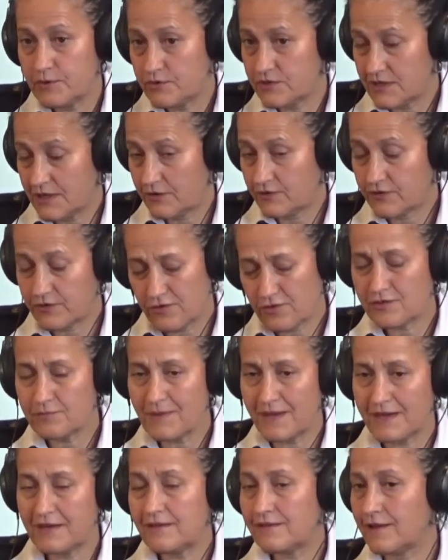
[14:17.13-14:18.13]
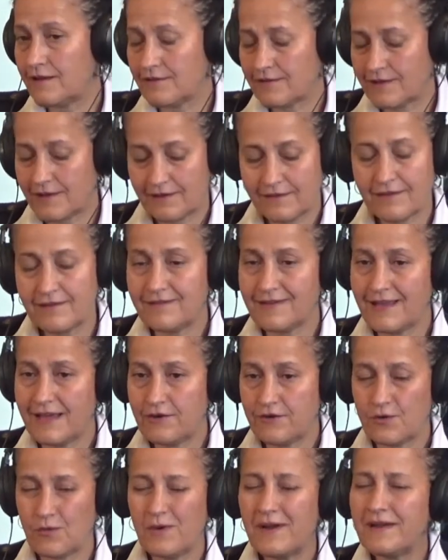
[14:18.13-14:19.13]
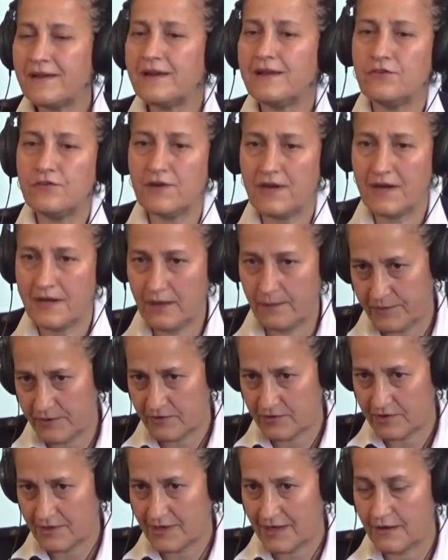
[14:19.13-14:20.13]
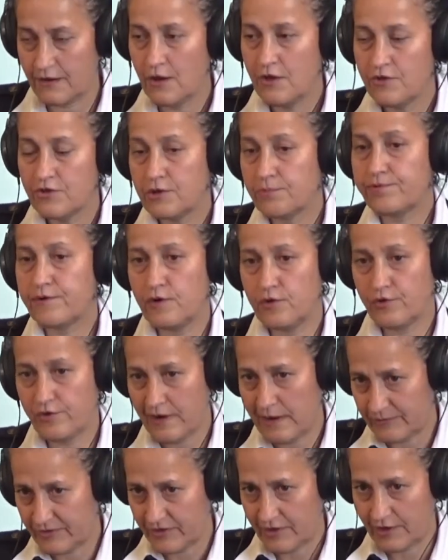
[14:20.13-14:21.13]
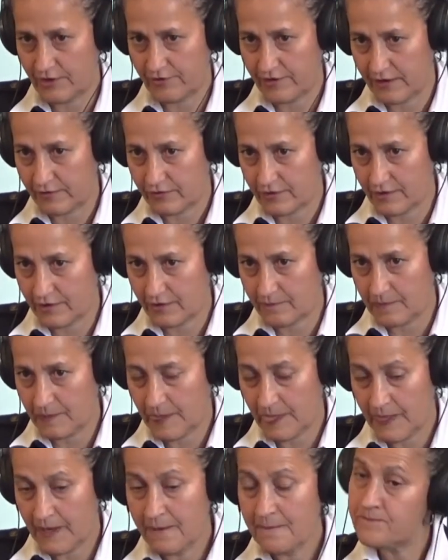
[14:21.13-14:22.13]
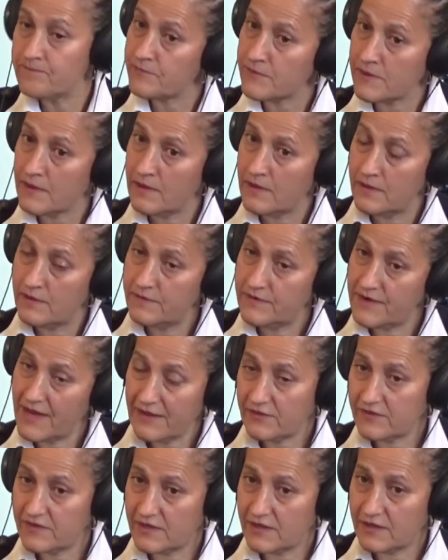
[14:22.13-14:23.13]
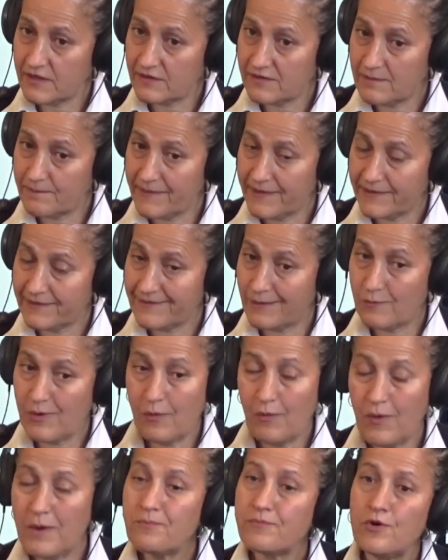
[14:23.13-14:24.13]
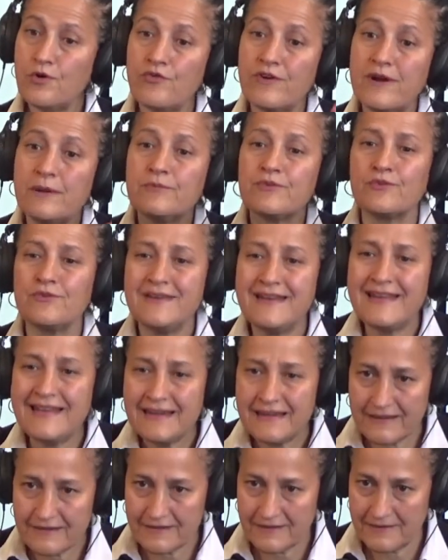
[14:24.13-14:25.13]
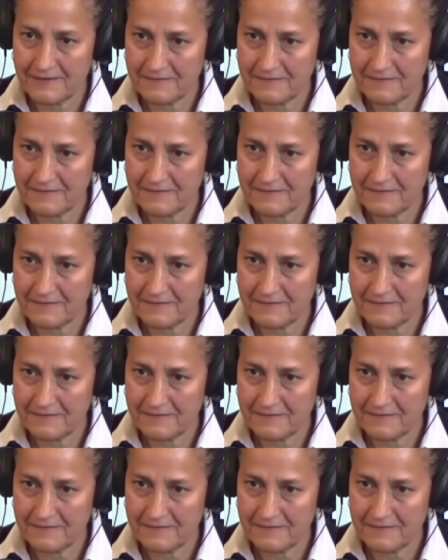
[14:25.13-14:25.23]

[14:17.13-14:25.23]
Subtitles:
So there's many things. Like as a senator, what can I do to help you today? The programs that are out there. Next thing I can sit back and say, well, what programs are needed?